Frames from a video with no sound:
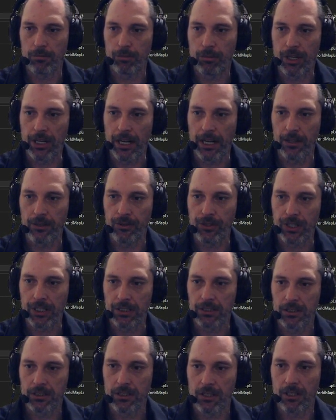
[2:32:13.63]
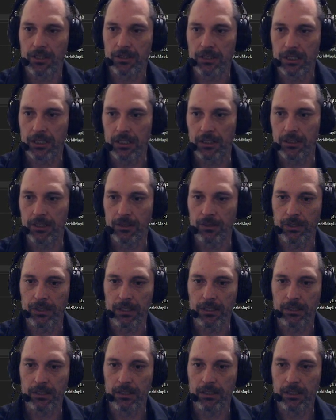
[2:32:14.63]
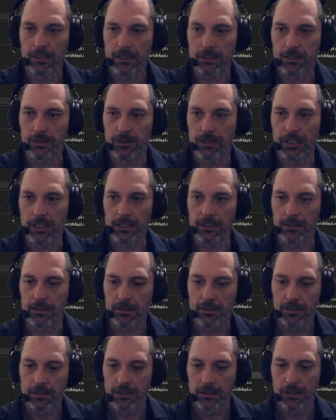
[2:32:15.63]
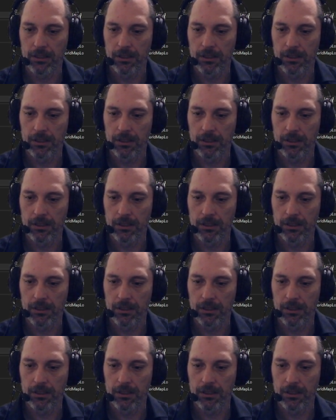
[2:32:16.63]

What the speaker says: but I don't think start's gonna do it either.